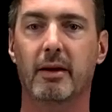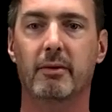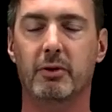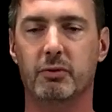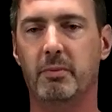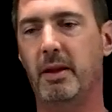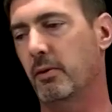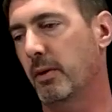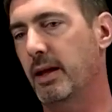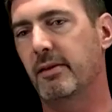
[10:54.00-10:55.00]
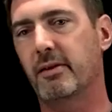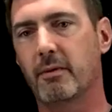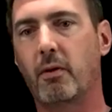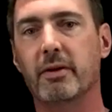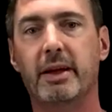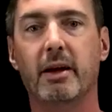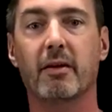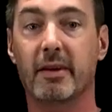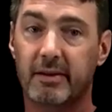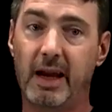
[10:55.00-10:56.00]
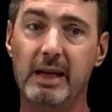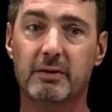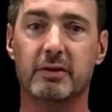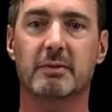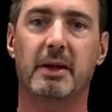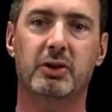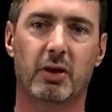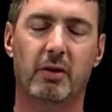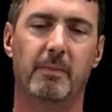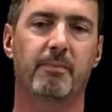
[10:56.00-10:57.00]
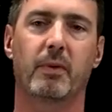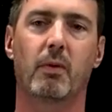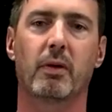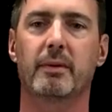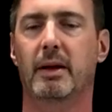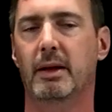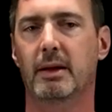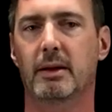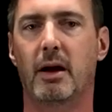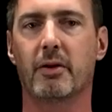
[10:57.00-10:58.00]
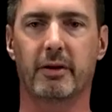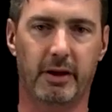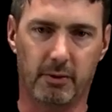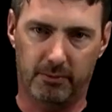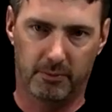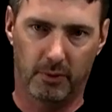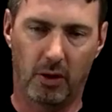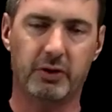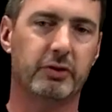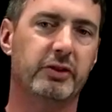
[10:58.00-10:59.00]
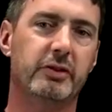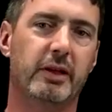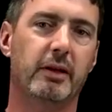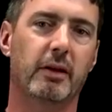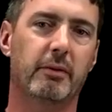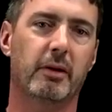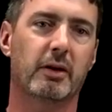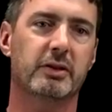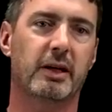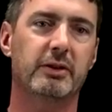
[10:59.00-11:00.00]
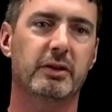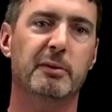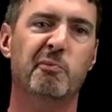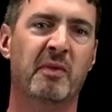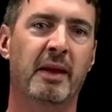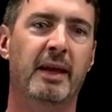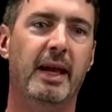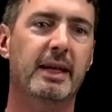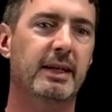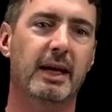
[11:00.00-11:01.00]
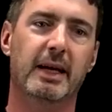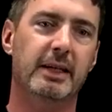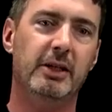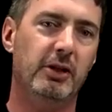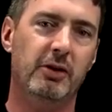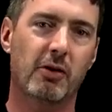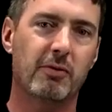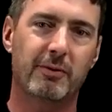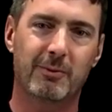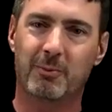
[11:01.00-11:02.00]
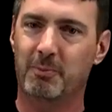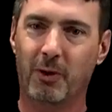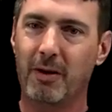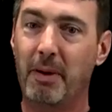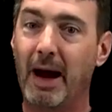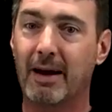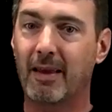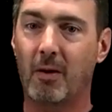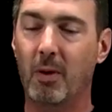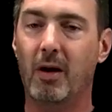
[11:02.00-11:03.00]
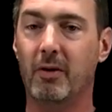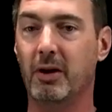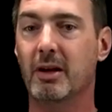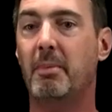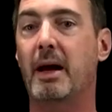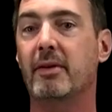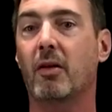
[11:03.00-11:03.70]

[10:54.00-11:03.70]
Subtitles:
which would be the red stuff over here in this case for the space shuttle or other launchers using liquid oxygen hydrogen, you don't really pack that well. You end up having a